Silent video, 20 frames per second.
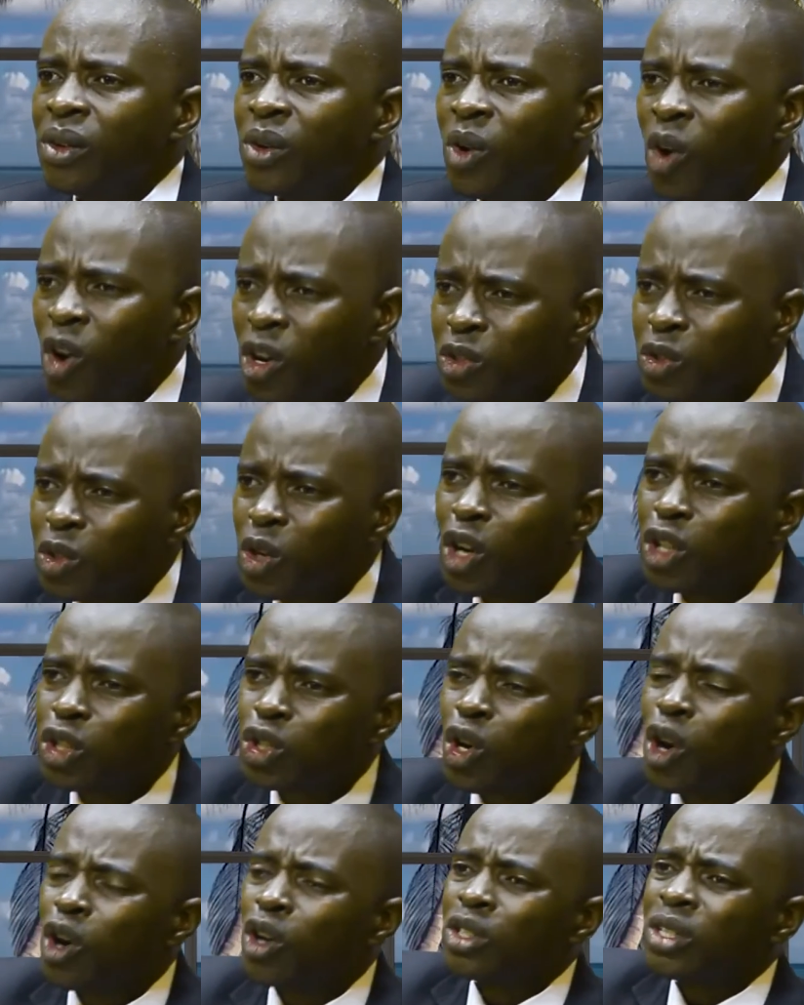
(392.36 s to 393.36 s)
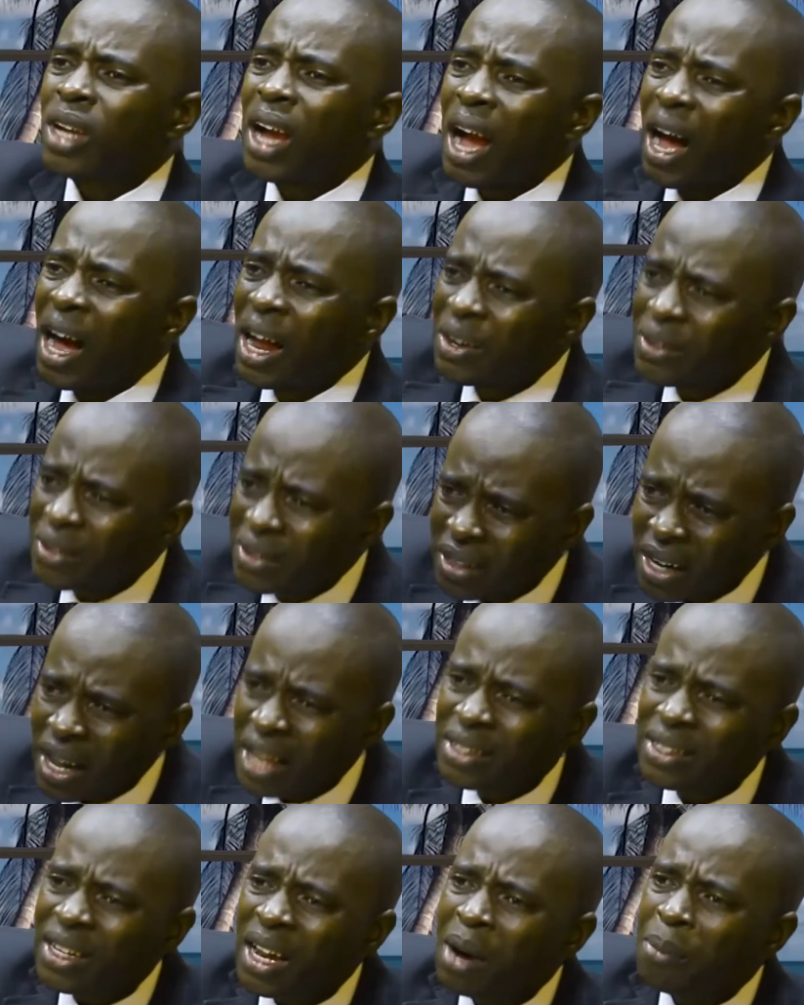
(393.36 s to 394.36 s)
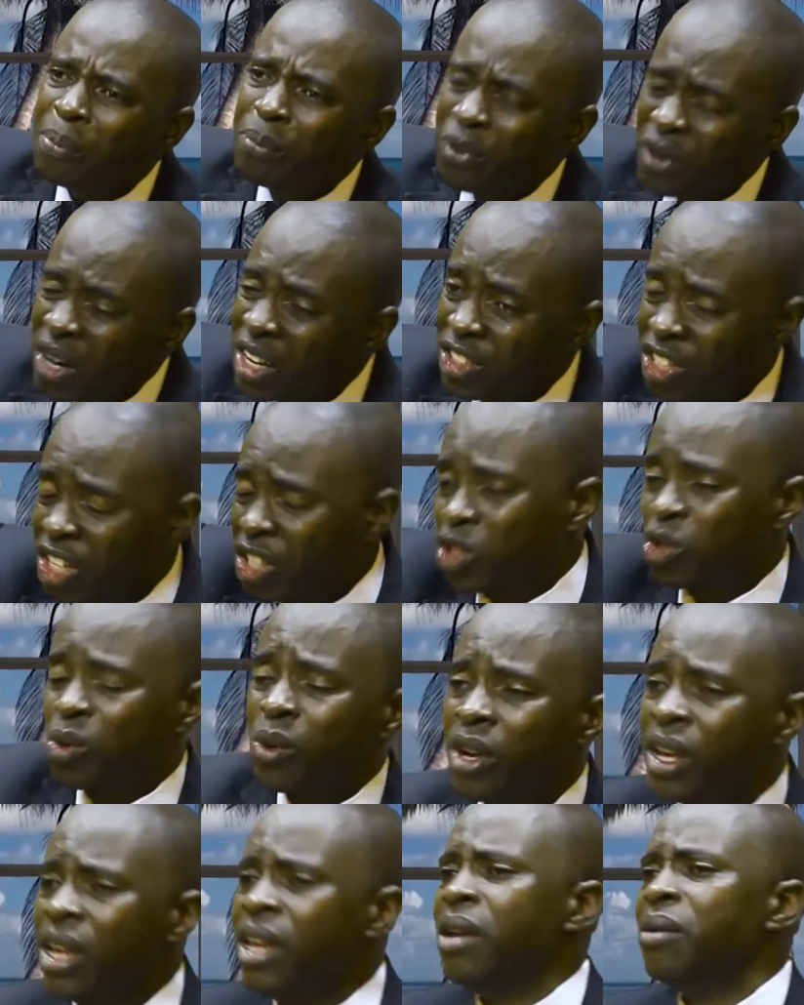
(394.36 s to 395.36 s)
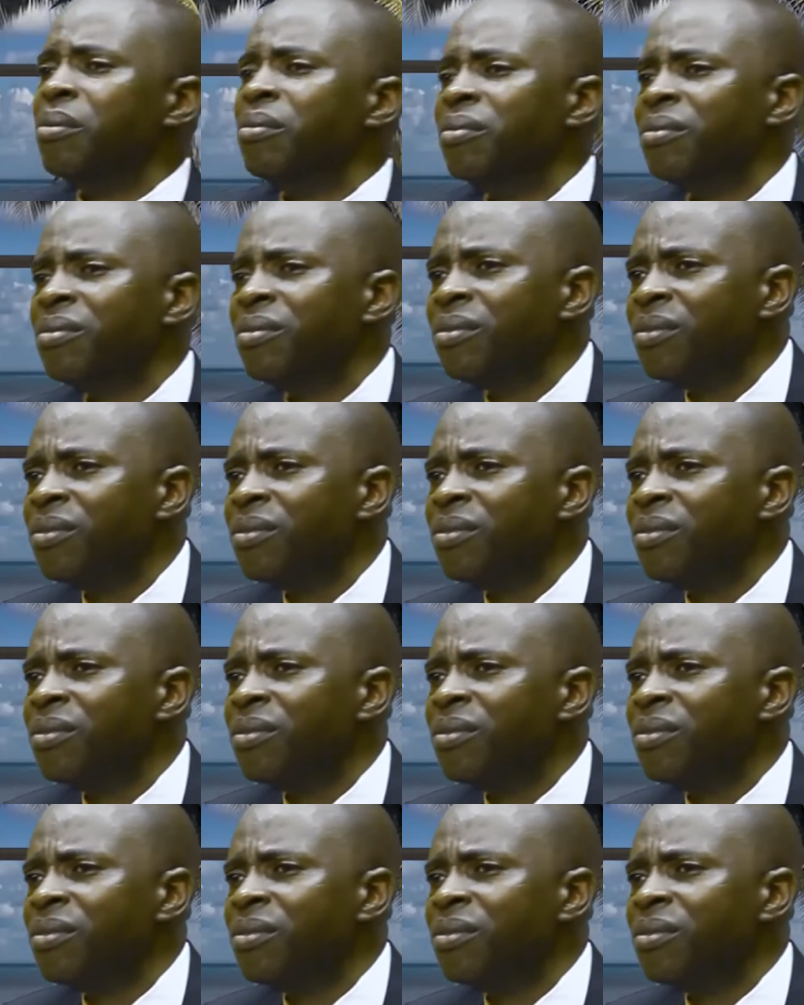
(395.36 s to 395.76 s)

Go to your church and render praises to him.